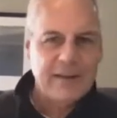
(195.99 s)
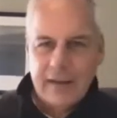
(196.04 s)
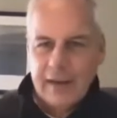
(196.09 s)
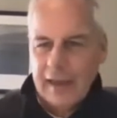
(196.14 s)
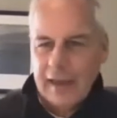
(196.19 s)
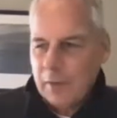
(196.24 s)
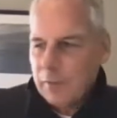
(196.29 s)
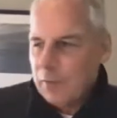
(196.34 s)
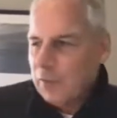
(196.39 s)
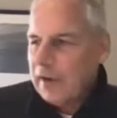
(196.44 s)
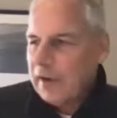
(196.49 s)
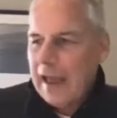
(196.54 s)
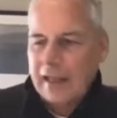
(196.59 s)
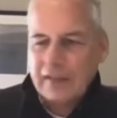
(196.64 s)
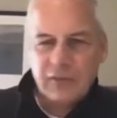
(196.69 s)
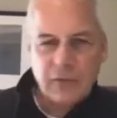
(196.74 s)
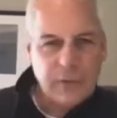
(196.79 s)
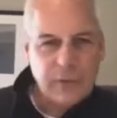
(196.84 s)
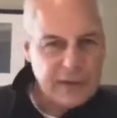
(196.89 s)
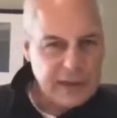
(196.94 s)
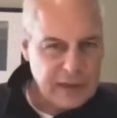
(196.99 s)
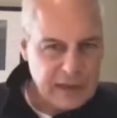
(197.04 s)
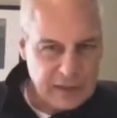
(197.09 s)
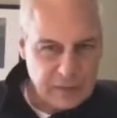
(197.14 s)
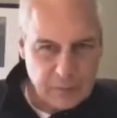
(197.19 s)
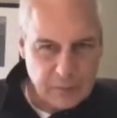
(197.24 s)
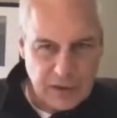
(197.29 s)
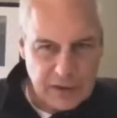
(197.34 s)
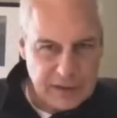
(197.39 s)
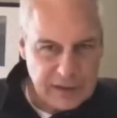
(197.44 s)
And we're not doing
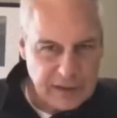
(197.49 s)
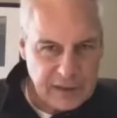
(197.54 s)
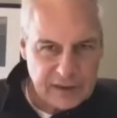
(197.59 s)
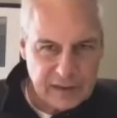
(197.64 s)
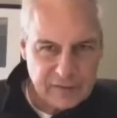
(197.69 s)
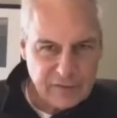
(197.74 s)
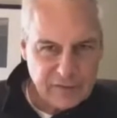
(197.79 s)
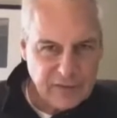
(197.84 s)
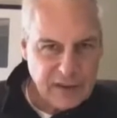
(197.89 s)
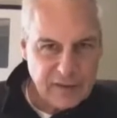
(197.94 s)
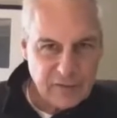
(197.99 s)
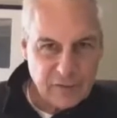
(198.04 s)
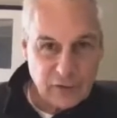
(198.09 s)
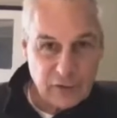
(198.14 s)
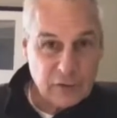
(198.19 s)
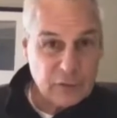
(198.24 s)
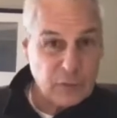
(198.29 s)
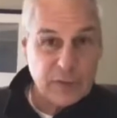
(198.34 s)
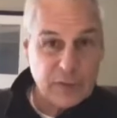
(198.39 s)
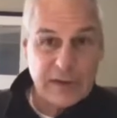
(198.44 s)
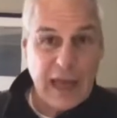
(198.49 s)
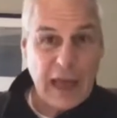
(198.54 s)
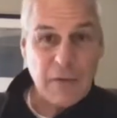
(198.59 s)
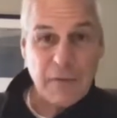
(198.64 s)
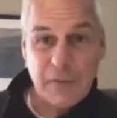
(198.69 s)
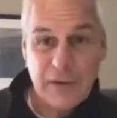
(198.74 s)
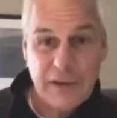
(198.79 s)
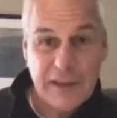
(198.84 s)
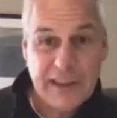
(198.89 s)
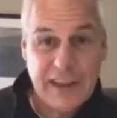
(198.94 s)
anybody any favors. We're not
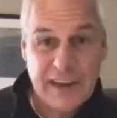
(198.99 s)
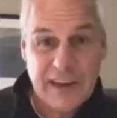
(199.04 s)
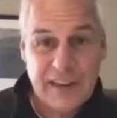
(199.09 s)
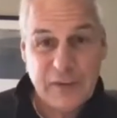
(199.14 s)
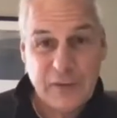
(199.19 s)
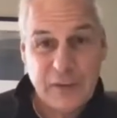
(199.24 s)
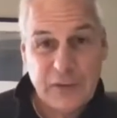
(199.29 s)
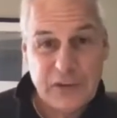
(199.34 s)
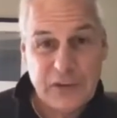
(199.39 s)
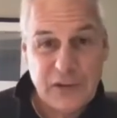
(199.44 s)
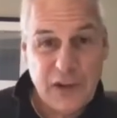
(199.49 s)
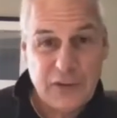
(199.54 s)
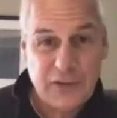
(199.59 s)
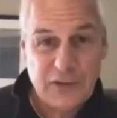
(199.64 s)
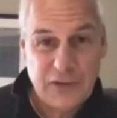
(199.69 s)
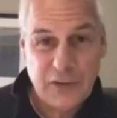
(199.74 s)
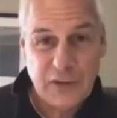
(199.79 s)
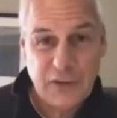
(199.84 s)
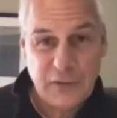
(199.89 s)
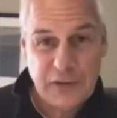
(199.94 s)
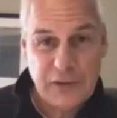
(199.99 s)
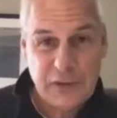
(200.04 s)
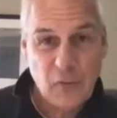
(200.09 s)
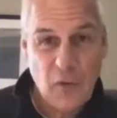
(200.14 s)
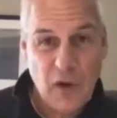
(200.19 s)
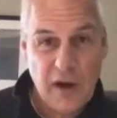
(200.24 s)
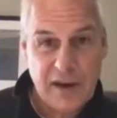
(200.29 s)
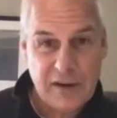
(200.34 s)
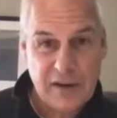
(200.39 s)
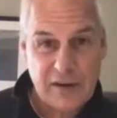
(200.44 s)
really getting the results that we
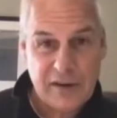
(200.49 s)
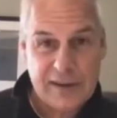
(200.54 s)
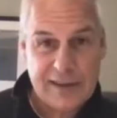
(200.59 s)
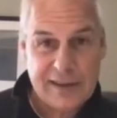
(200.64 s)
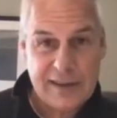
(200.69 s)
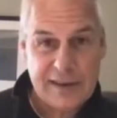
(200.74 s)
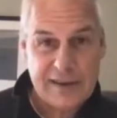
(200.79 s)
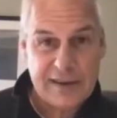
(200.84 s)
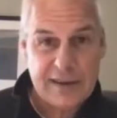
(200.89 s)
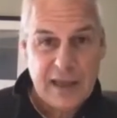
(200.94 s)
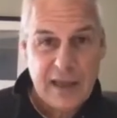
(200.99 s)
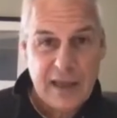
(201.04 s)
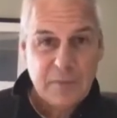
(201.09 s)
want or need.